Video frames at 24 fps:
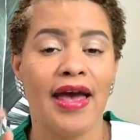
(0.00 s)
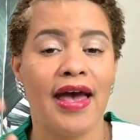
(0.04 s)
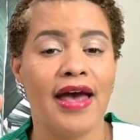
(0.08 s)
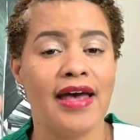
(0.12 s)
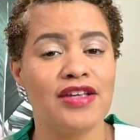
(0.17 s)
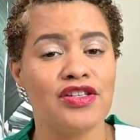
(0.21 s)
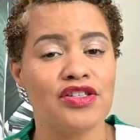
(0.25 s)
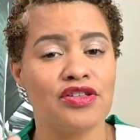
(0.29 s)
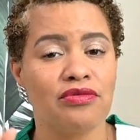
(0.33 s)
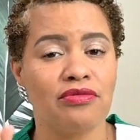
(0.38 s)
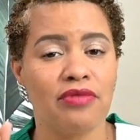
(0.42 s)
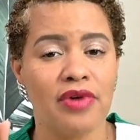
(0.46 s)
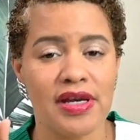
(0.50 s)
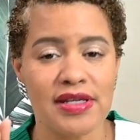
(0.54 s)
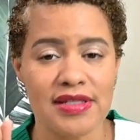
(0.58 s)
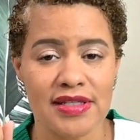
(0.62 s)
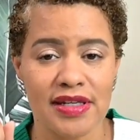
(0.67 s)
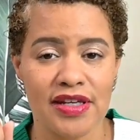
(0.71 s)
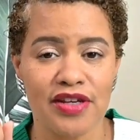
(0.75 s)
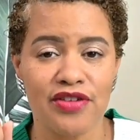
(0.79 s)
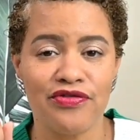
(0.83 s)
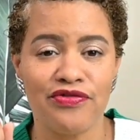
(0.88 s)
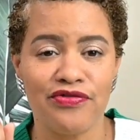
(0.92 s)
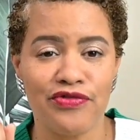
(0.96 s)
As the
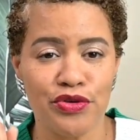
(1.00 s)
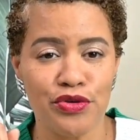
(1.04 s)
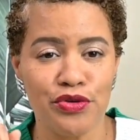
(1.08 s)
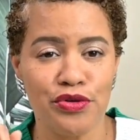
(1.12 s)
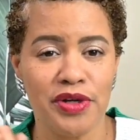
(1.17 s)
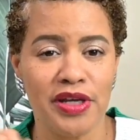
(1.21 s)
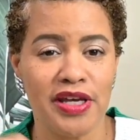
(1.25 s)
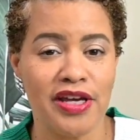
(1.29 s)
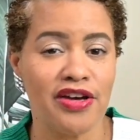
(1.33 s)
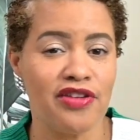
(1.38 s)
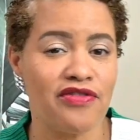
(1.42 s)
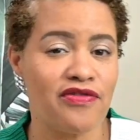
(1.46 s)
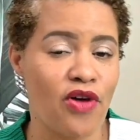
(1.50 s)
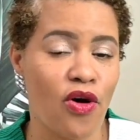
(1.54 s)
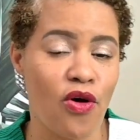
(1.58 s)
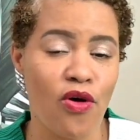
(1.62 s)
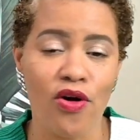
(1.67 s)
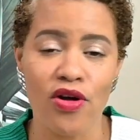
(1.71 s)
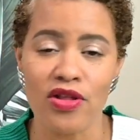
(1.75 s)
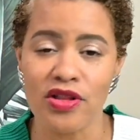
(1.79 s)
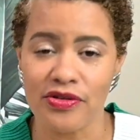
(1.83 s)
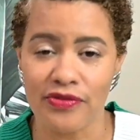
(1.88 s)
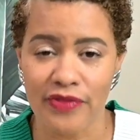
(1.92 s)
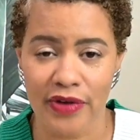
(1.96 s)
resident foodie of
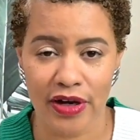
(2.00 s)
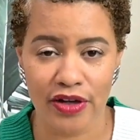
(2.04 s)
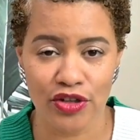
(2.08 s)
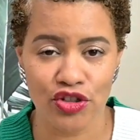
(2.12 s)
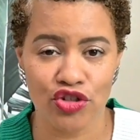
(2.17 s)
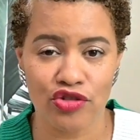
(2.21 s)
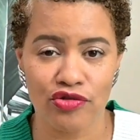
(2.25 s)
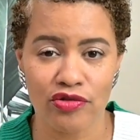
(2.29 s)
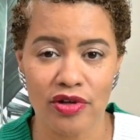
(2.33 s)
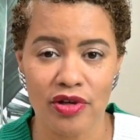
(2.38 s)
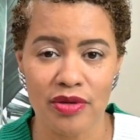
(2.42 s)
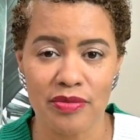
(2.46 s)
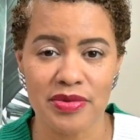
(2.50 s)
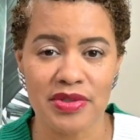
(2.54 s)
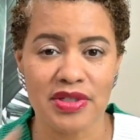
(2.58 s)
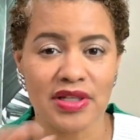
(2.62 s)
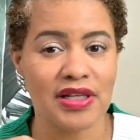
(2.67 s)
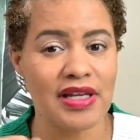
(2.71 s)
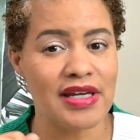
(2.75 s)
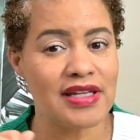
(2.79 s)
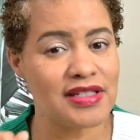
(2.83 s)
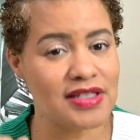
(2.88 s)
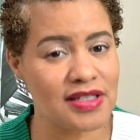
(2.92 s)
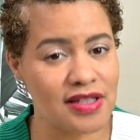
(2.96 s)
all of our trips,
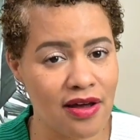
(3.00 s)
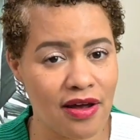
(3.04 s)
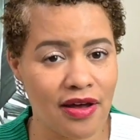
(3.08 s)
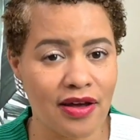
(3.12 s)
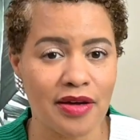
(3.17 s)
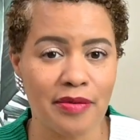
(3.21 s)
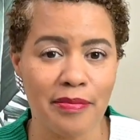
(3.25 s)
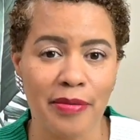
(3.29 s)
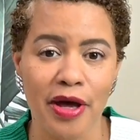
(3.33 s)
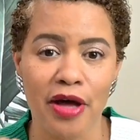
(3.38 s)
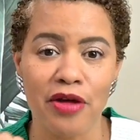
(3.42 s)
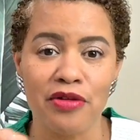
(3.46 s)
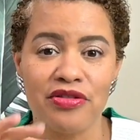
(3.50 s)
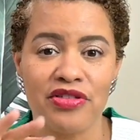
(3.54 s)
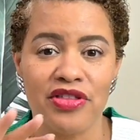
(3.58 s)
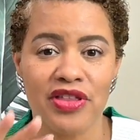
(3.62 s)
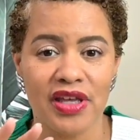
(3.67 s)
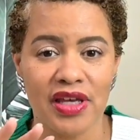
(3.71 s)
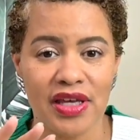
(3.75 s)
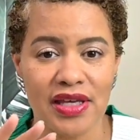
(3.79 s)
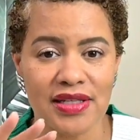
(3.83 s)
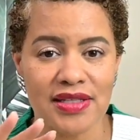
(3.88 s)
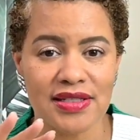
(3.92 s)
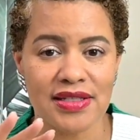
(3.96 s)
let's talk about
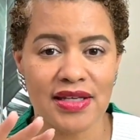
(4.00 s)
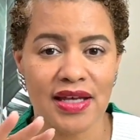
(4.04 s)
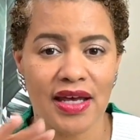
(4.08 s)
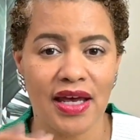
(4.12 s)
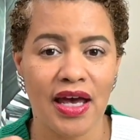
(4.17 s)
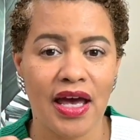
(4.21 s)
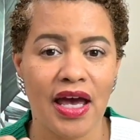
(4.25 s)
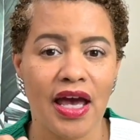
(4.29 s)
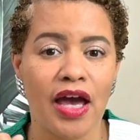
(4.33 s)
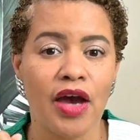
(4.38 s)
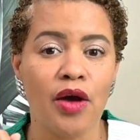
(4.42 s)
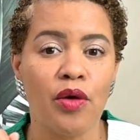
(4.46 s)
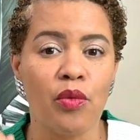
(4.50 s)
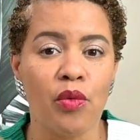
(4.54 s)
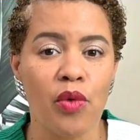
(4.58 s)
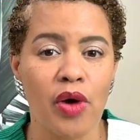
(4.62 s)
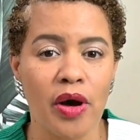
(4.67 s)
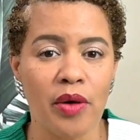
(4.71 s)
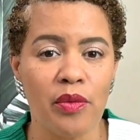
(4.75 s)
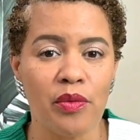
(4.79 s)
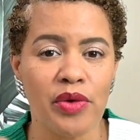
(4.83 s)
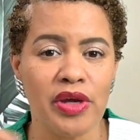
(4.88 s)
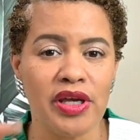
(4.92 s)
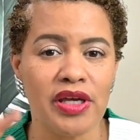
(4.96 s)
this and
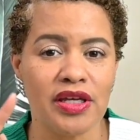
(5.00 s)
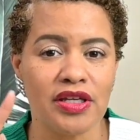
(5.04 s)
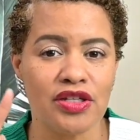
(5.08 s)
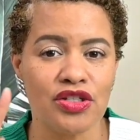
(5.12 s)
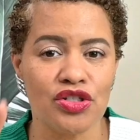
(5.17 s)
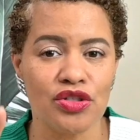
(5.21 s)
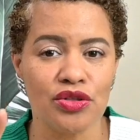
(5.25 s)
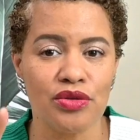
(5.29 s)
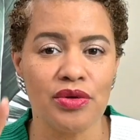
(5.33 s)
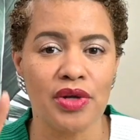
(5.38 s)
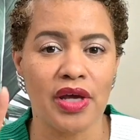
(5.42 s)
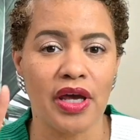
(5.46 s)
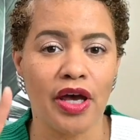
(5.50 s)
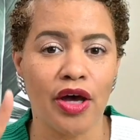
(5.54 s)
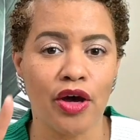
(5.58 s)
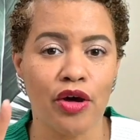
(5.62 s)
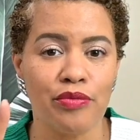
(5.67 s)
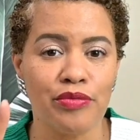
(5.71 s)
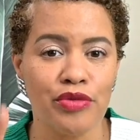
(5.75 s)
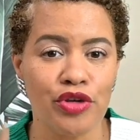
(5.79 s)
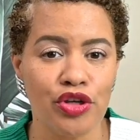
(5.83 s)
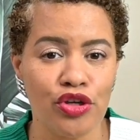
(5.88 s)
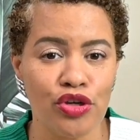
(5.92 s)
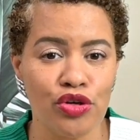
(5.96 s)
what we can do to
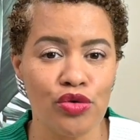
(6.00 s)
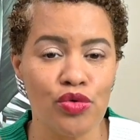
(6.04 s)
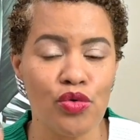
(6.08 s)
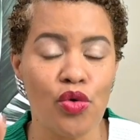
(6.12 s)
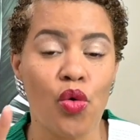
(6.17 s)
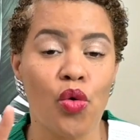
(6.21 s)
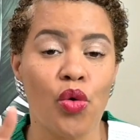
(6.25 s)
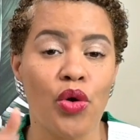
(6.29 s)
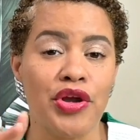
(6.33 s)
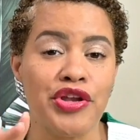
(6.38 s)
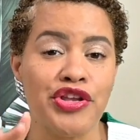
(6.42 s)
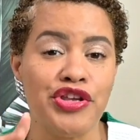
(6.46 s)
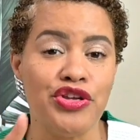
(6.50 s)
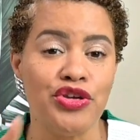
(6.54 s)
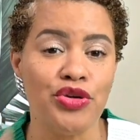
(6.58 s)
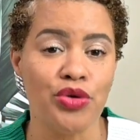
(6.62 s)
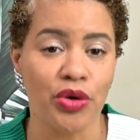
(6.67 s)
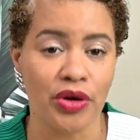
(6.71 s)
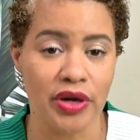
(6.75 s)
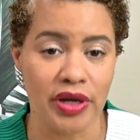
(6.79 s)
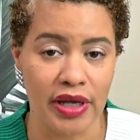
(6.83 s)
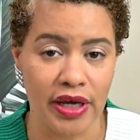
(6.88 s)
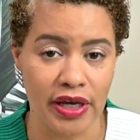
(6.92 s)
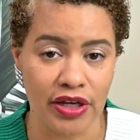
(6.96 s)
help you on
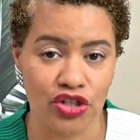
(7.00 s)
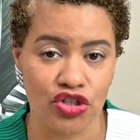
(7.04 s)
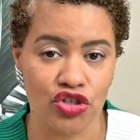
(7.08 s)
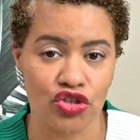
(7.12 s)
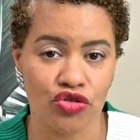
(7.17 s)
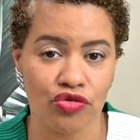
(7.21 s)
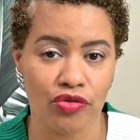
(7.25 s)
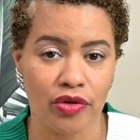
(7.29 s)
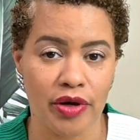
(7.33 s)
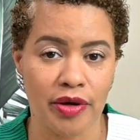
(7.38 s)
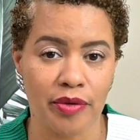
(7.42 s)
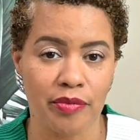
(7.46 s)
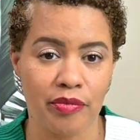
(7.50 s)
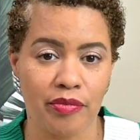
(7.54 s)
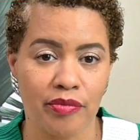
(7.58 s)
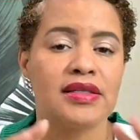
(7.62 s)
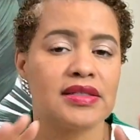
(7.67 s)
your next trip.